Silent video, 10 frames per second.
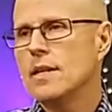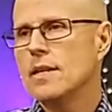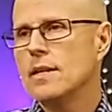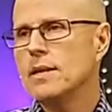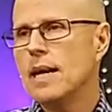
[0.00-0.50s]

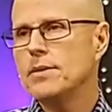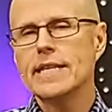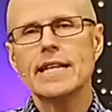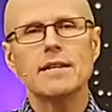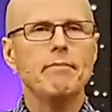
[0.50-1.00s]
Sometimes
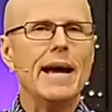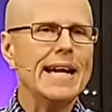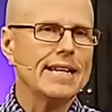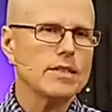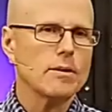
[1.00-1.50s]
they get
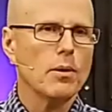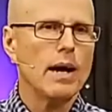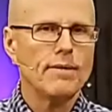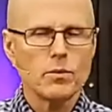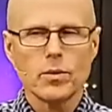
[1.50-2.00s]
mad at the
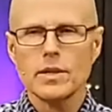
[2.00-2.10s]
prophet.